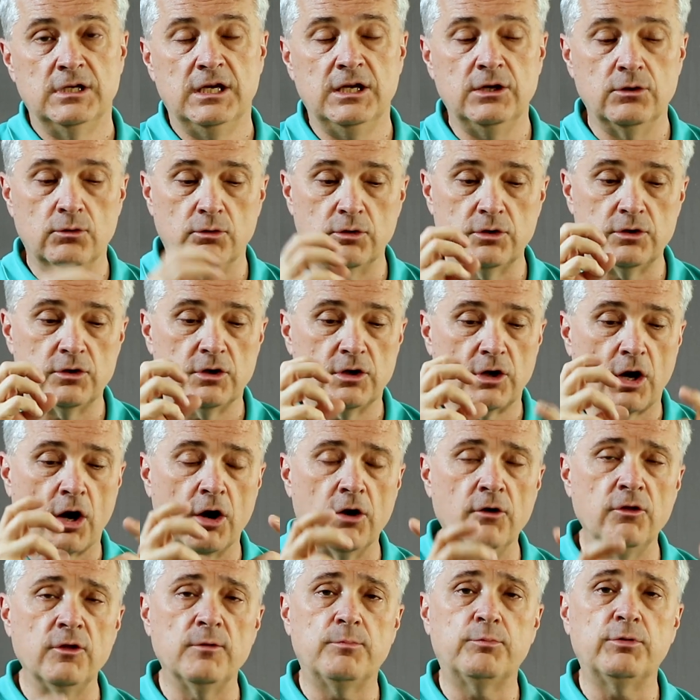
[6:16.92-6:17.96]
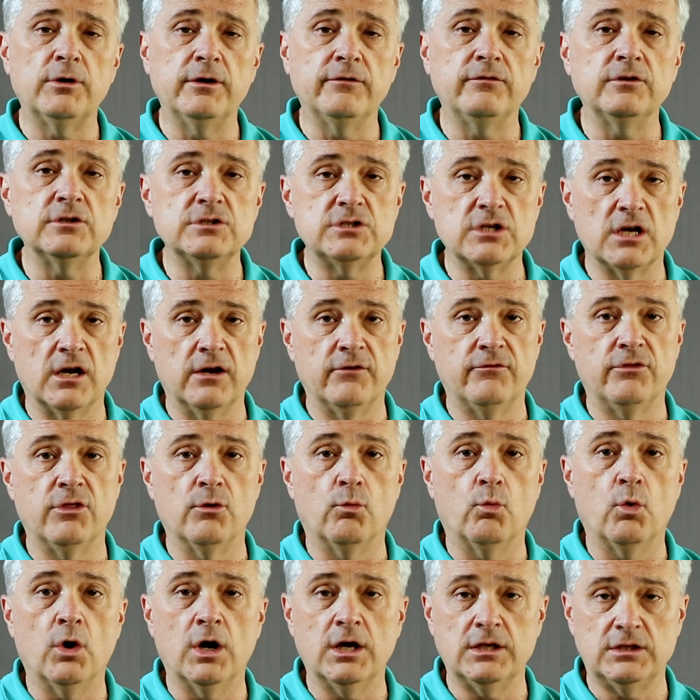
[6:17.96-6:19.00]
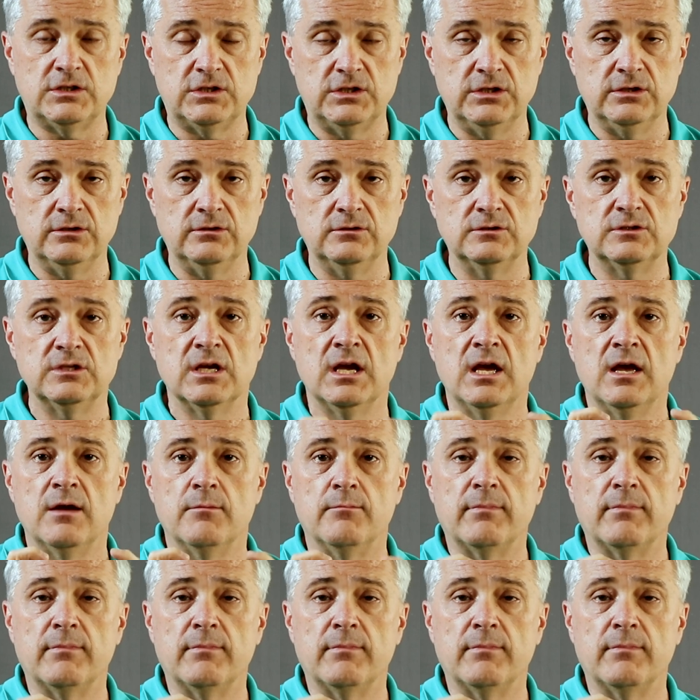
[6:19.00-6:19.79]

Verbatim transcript: In order to earn the privilege of the want tos